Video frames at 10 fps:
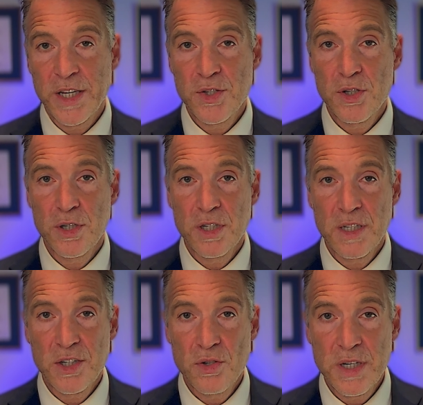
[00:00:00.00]
certainly
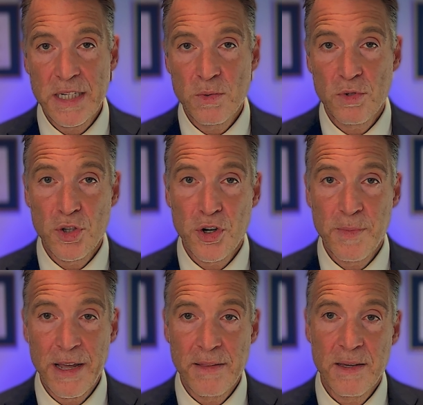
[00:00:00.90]
treat with
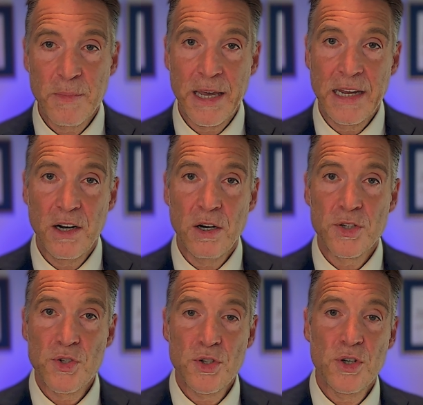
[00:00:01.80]
neuropathic pain are
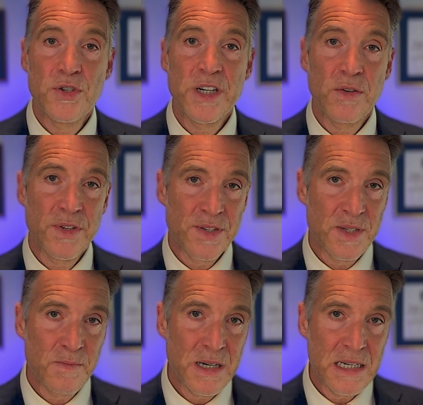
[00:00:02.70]
surgery on the
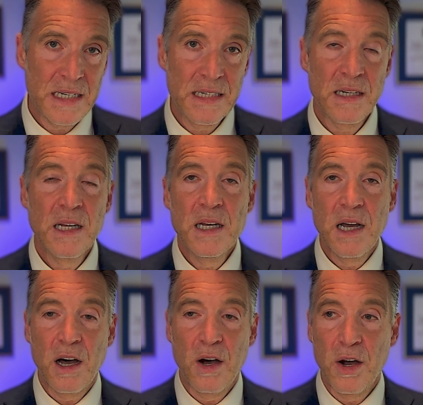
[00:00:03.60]
spine,
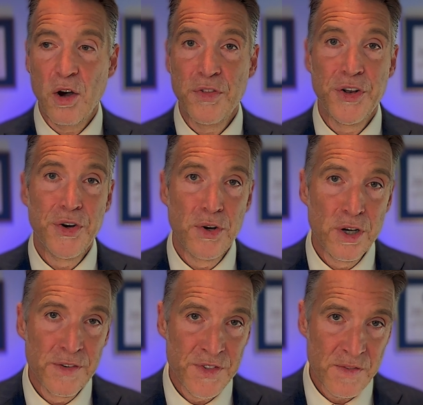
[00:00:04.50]
on the
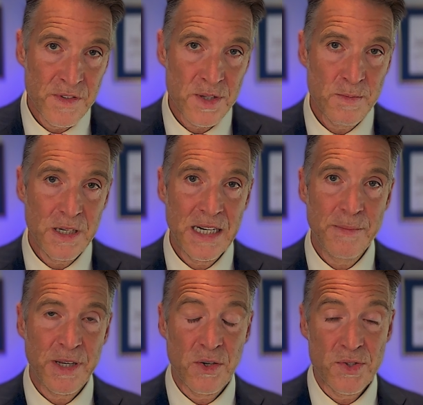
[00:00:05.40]
nerves of the spine,
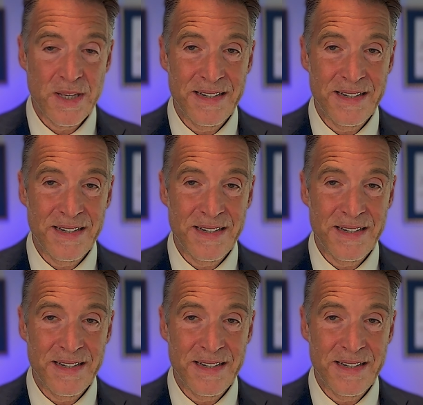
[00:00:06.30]
because they're